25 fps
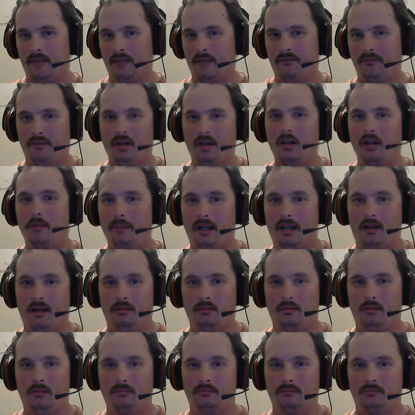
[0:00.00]
have thought
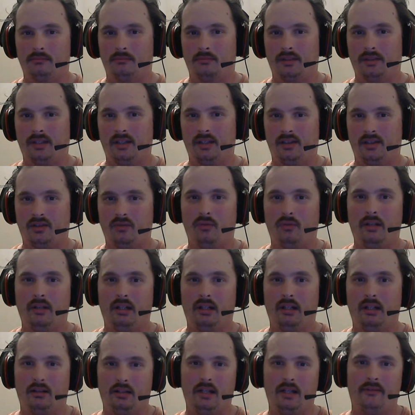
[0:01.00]
about since
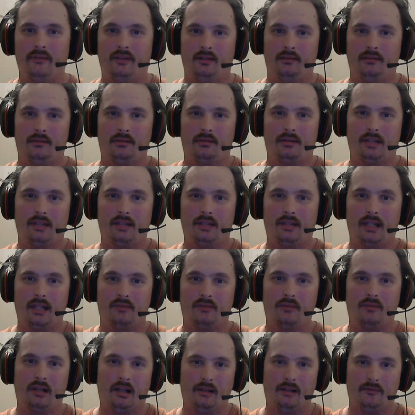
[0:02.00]
2011.
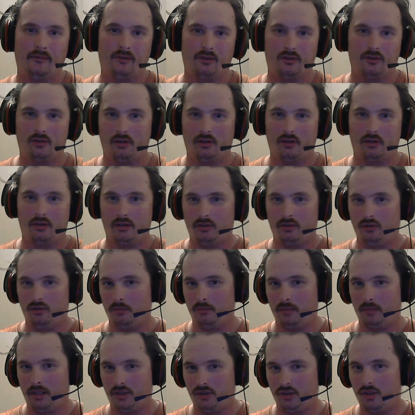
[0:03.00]
That's when I first started
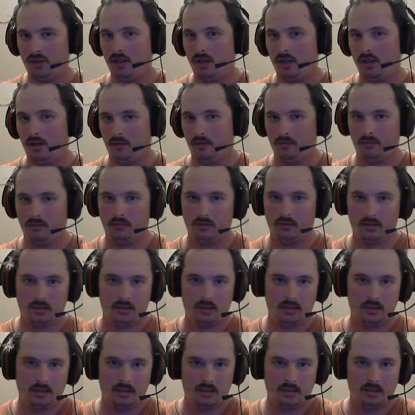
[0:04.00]
doing my show.
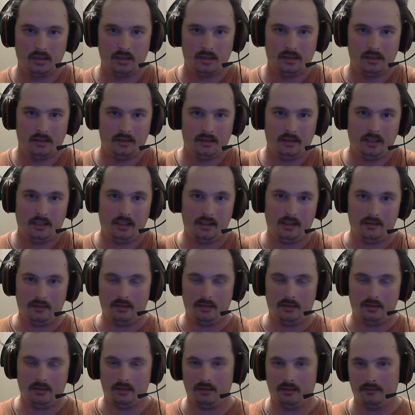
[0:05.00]

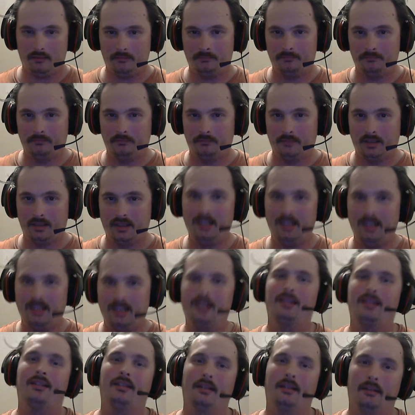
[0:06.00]
And
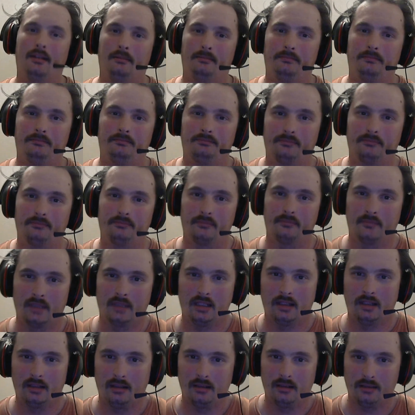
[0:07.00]
since then,
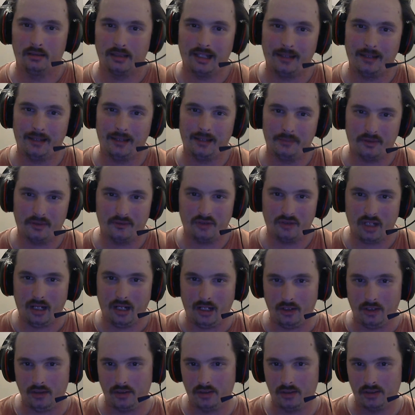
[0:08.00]
times have
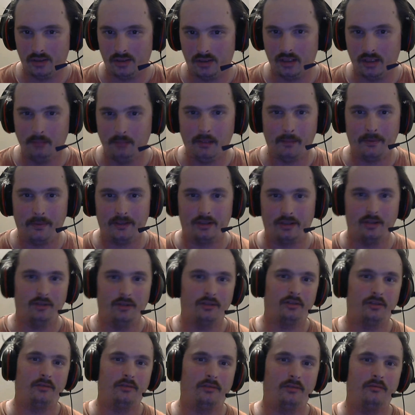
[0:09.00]
changed. Some
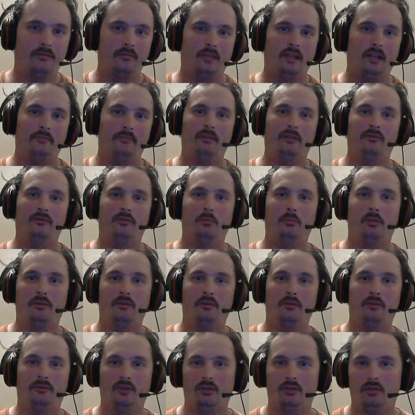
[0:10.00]
episodes have been
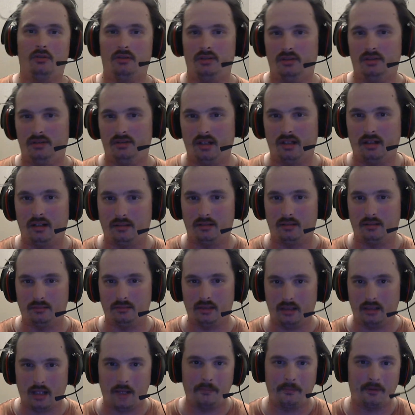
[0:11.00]
removed due to not
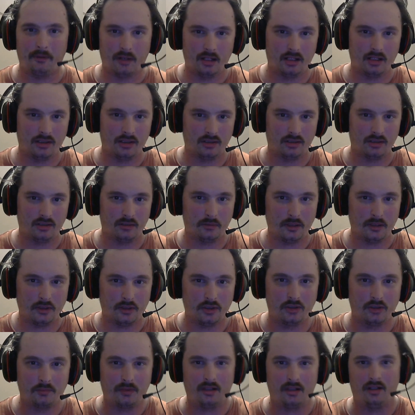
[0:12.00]
only copyright
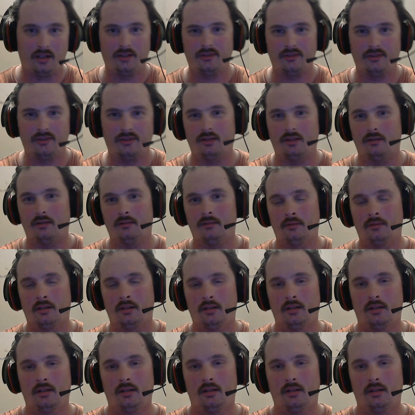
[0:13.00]
considerations, but also